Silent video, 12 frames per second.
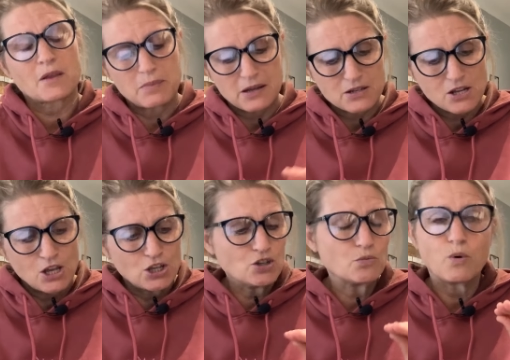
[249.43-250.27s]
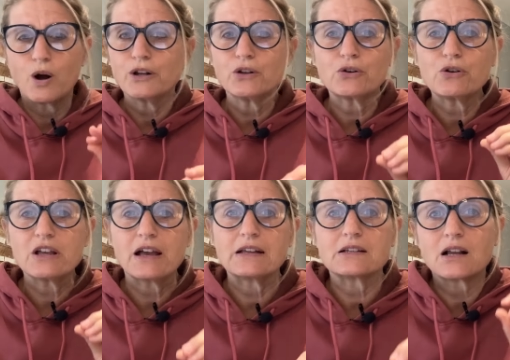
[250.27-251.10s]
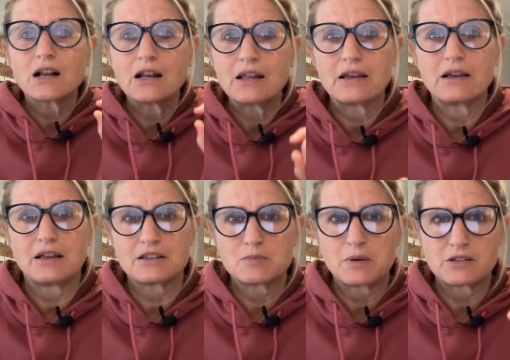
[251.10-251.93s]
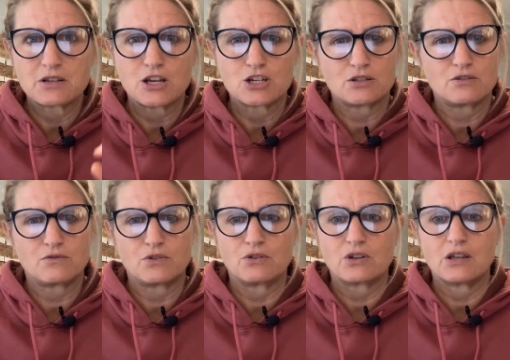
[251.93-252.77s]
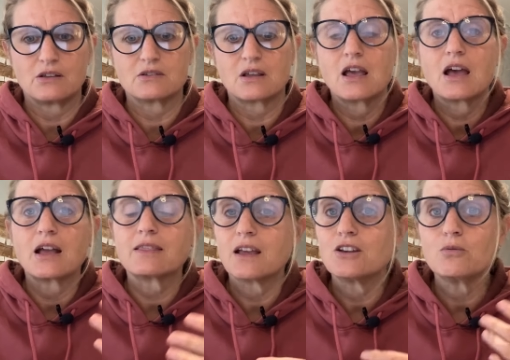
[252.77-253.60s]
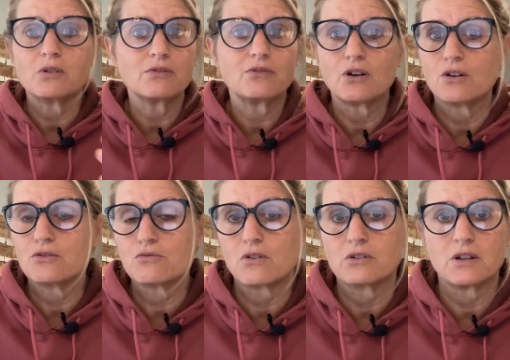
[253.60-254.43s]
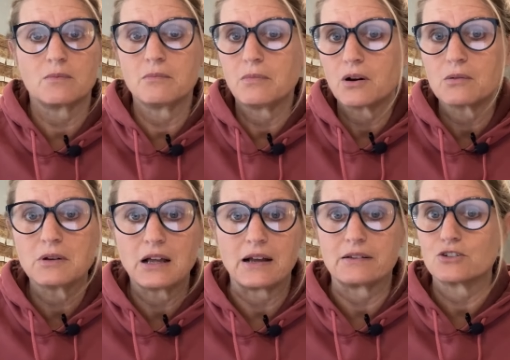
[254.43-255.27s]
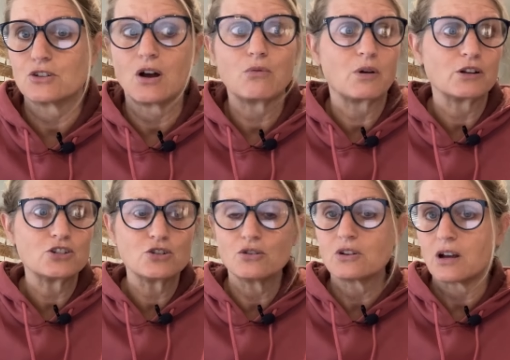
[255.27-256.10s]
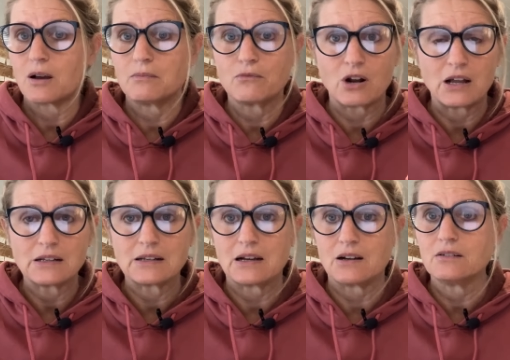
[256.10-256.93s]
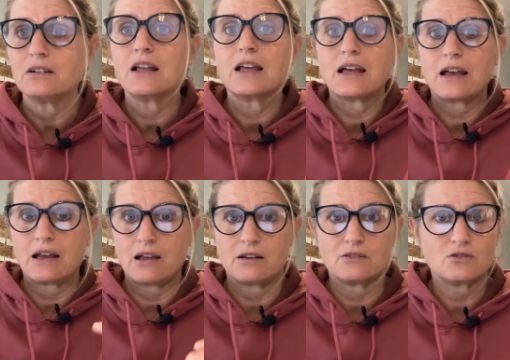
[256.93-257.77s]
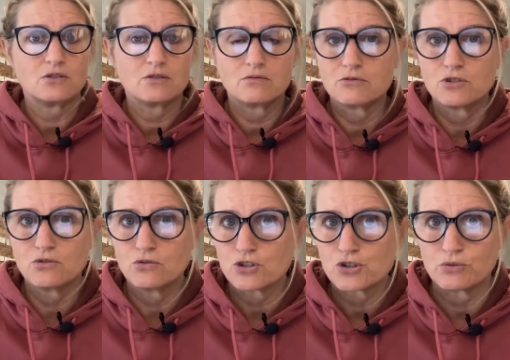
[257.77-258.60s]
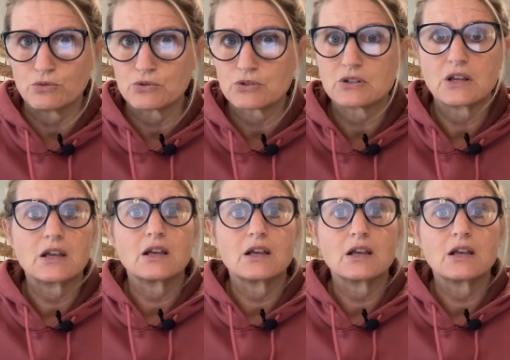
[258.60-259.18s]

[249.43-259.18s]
But you want to create clear expectations for your kids, and then you want to follow through on them, bottom line. So I want you to come right now and do your chores.